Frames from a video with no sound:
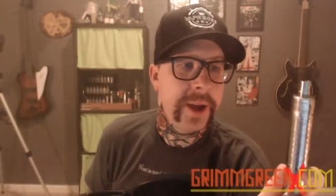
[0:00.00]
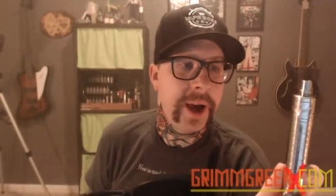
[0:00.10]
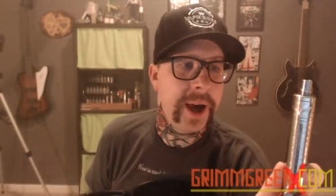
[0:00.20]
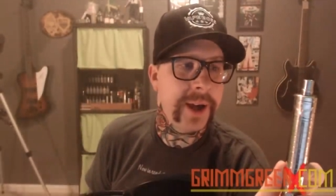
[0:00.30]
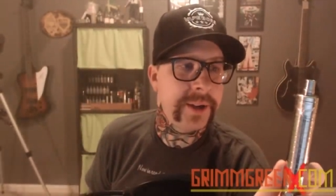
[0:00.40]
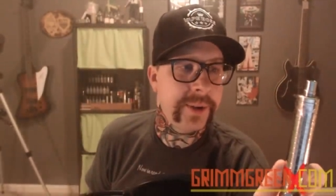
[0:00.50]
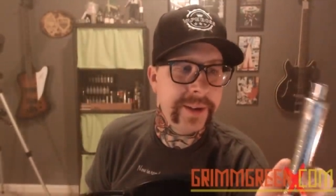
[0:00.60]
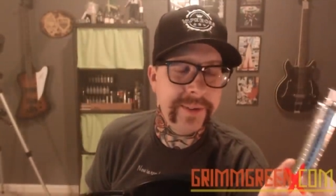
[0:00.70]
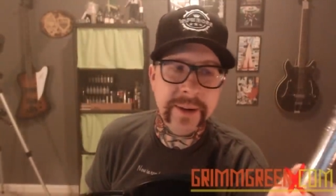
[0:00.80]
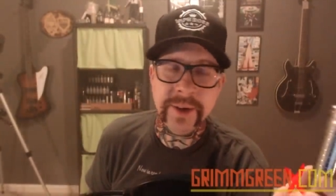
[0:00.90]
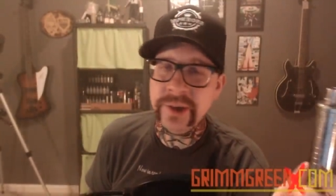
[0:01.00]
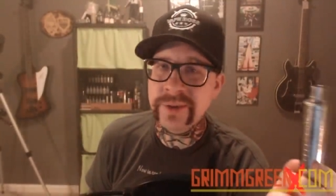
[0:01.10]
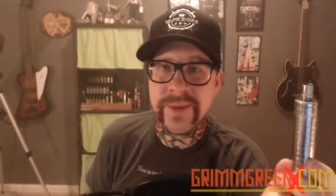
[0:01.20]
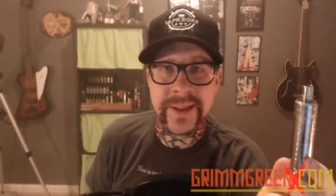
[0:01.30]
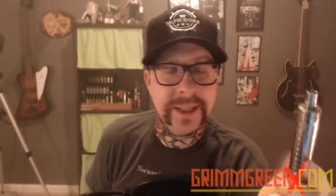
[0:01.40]
Uh, don't have any
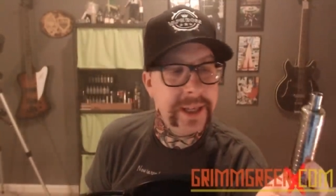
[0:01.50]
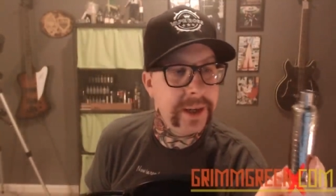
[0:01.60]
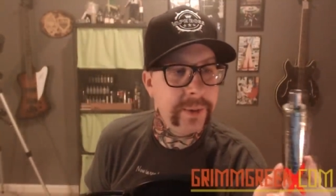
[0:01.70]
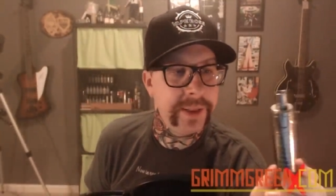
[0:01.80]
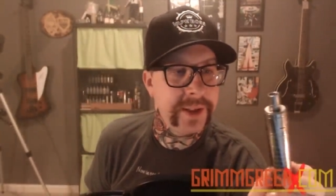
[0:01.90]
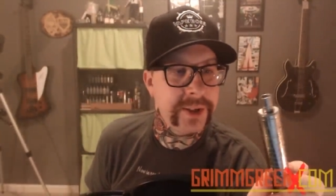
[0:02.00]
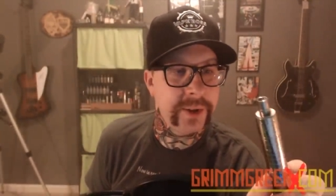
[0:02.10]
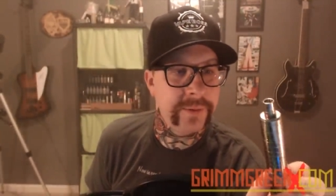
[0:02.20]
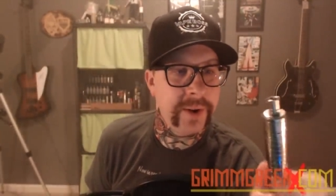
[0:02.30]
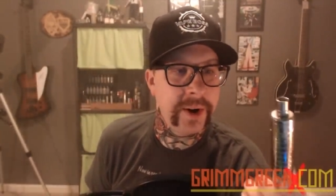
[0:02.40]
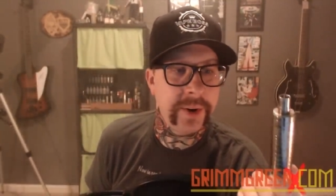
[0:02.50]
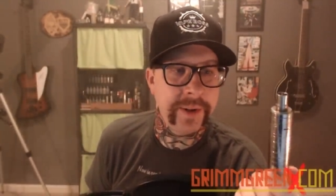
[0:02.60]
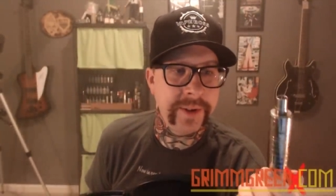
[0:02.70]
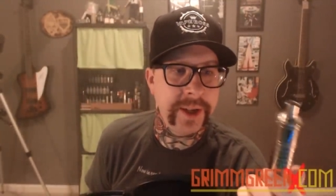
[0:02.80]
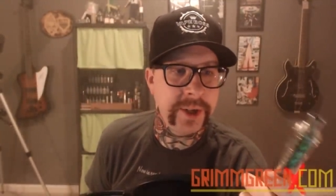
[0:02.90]
issues with leaking with it so far. Don't
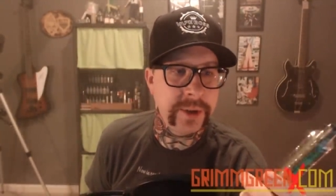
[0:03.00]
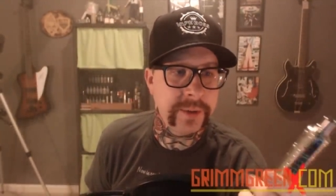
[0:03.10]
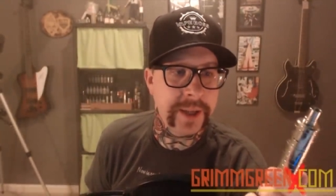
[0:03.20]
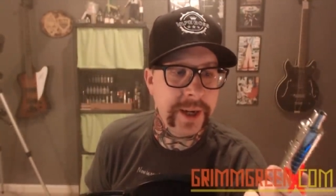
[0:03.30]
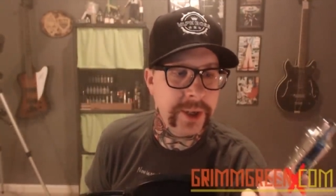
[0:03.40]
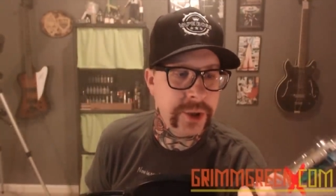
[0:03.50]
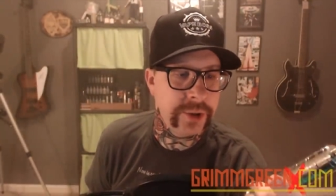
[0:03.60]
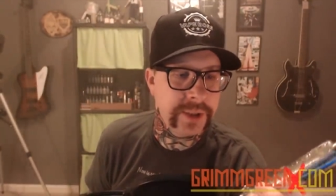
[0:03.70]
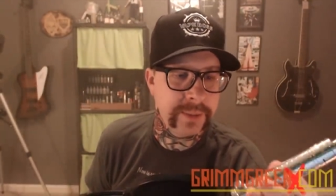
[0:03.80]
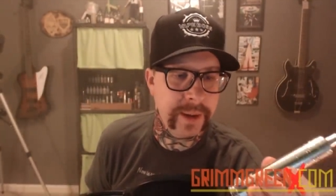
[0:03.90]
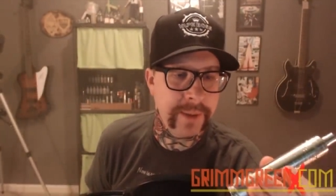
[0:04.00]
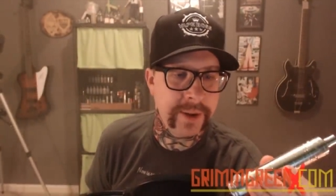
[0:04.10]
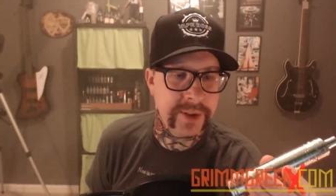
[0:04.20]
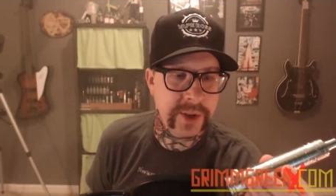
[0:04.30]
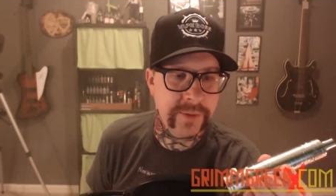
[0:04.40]
have any issues with getting juice in my
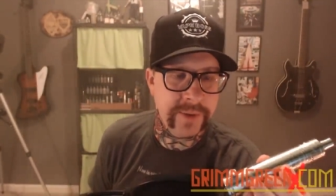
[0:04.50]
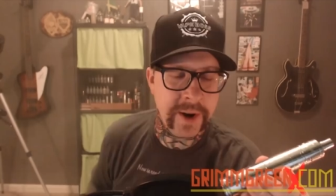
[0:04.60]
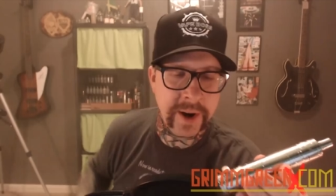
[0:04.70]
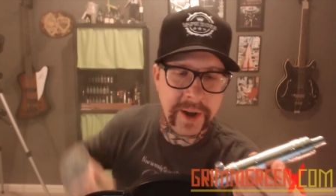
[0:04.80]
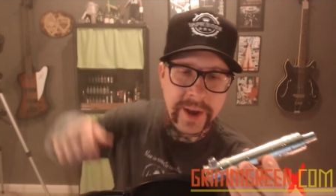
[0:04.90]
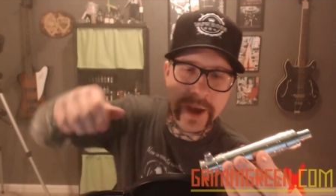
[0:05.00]
mouth so far.